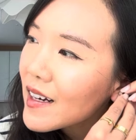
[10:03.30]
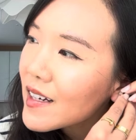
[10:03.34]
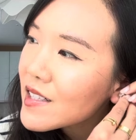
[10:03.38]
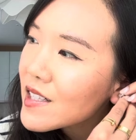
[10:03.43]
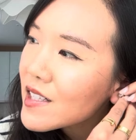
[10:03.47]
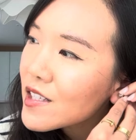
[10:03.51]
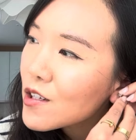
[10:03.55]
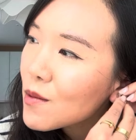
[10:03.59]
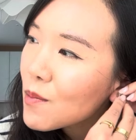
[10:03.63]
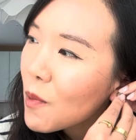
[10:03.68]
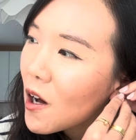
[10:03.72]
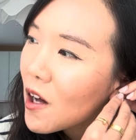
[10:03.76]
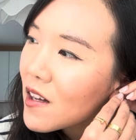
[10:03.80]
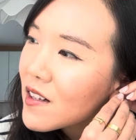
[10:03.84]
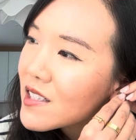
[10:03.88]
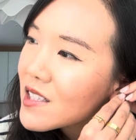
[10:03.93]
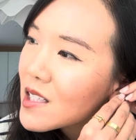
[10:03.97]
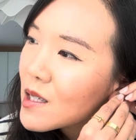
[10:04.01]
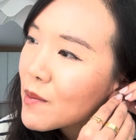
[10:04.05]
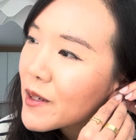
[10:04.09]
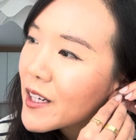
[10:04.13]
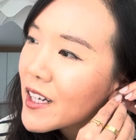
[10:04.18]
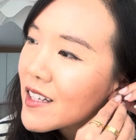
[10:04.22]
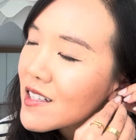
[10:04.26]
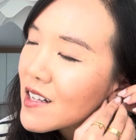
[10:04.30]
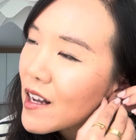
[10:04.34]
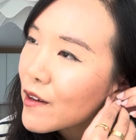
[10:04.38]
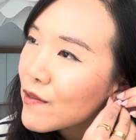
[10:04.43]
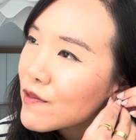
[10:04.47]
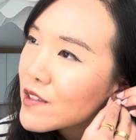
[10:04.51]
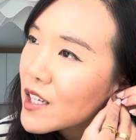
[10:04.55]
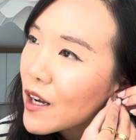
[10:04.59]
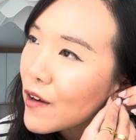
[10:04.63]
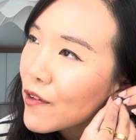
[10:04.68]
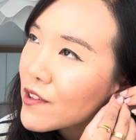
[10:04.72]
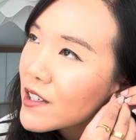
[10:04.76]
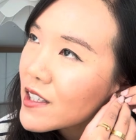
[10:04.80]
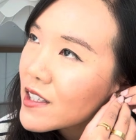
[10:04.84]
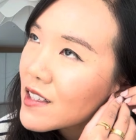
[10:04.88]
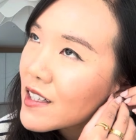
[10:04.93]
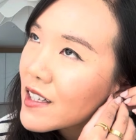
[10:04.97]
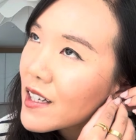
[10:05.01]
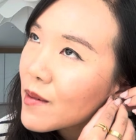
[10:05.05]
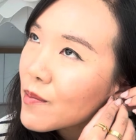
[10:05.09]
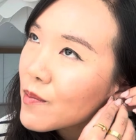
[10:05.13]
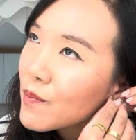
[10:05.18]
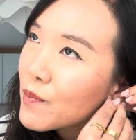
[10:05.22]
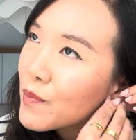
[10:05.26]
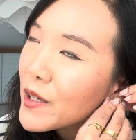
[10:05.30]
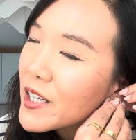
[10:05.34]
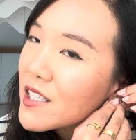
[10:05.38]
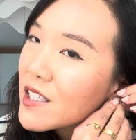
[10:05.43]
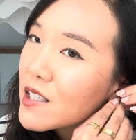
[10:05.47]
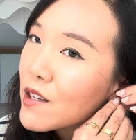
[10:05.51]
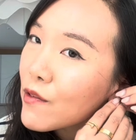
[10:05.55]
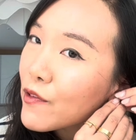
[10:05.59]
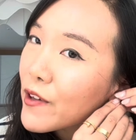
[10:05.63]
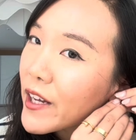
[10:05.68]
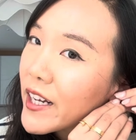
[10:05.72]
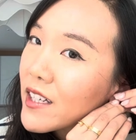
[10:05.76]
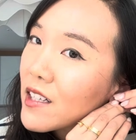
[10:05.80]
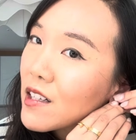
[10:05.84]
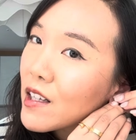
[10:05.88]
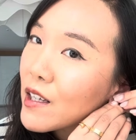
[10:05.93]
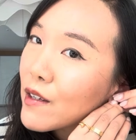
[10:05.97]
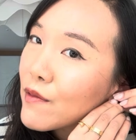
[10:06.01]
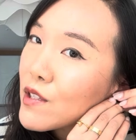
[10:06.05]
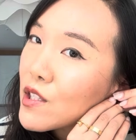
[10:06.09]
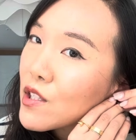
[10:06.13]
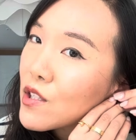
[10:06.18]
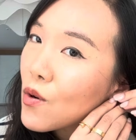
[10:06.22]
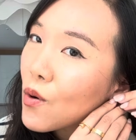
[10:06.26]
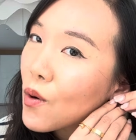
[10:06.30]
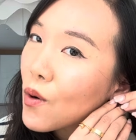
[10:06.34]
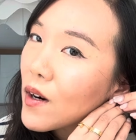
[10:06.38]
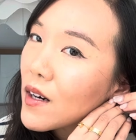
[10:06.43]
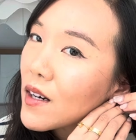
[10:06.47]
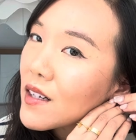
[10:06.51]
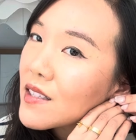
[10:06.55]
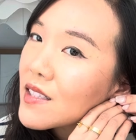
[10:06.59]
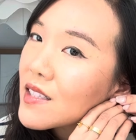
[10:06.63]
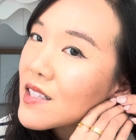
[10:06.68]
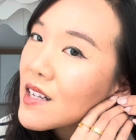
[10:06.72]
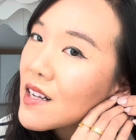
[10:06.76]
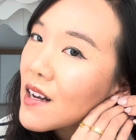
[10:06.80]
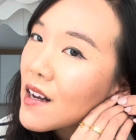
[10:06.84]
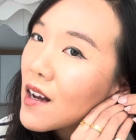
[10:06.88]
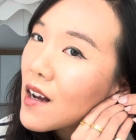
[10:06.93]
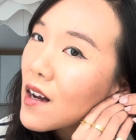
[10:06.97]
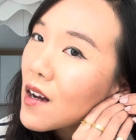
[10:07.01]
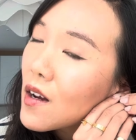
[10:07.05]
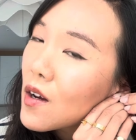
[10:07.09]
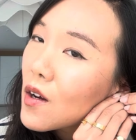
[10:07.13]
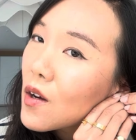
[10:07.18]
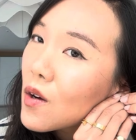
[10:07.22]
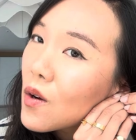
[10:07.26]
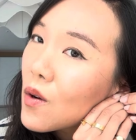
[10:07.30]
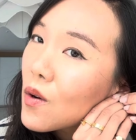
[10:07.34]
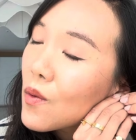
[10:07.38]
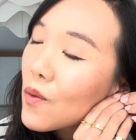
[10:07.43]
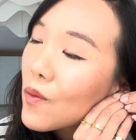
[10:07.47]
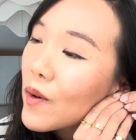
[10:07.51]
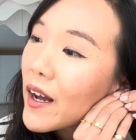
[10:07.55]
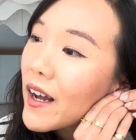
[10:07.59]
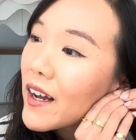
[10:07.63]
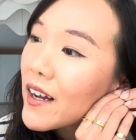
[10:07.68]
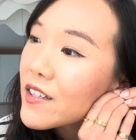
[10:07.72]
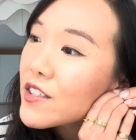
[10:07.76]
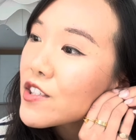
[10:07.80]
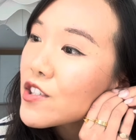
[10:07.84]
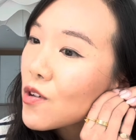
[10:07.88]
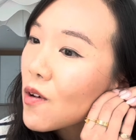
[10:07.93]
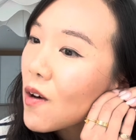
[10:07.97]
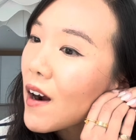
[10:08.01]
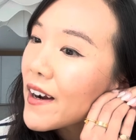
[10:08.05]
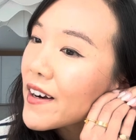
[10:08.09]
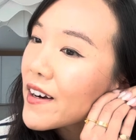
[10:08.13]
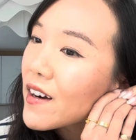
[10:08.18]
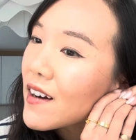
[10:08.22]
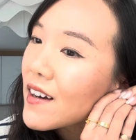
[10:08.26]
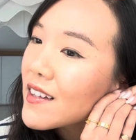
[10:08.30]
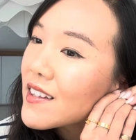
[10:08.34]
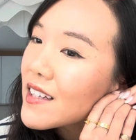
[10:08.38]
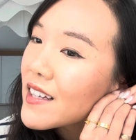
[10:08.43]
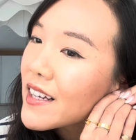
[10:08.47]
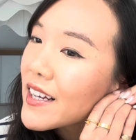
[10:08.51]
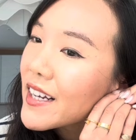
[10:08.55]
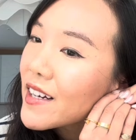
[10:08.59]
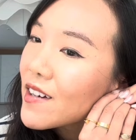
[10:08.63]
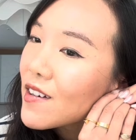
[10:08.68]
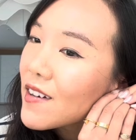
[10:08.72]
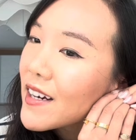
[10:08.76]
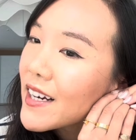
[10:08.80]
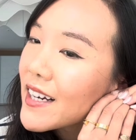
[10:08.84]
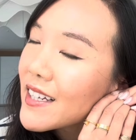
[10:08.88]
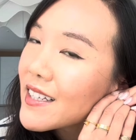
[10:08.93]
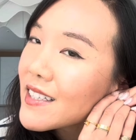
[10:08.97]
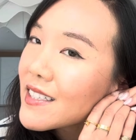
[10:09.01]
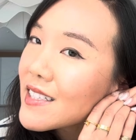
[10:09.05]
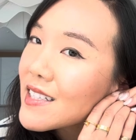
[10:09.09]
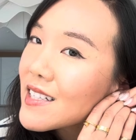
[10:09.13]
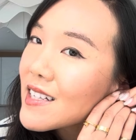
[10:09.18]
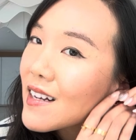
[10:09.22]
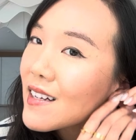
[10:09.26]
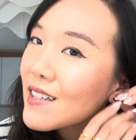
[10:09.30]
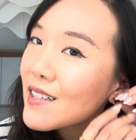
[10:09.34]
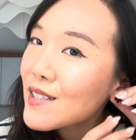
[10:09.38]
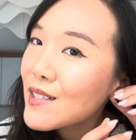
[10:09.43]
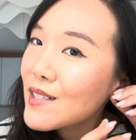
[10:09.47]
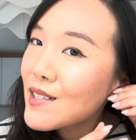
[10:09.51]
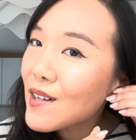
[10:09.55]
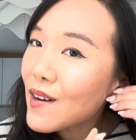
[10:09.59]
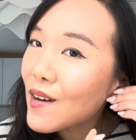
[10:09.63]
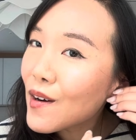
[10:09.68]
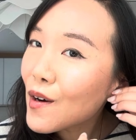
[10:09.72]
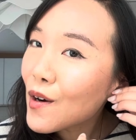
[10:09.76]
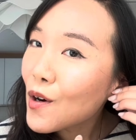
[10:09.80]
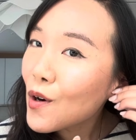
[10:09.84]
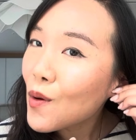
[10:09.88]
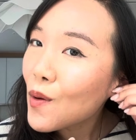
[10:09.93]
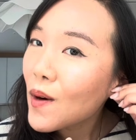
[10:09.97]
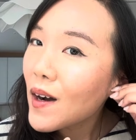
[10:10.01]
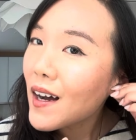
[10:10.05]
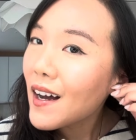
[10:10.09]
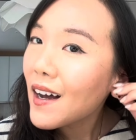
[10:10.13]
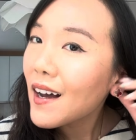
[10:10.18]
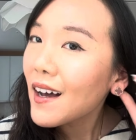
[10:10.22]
is a new policy because I've definitely been to Van Cleef stores and tried on the earrings. So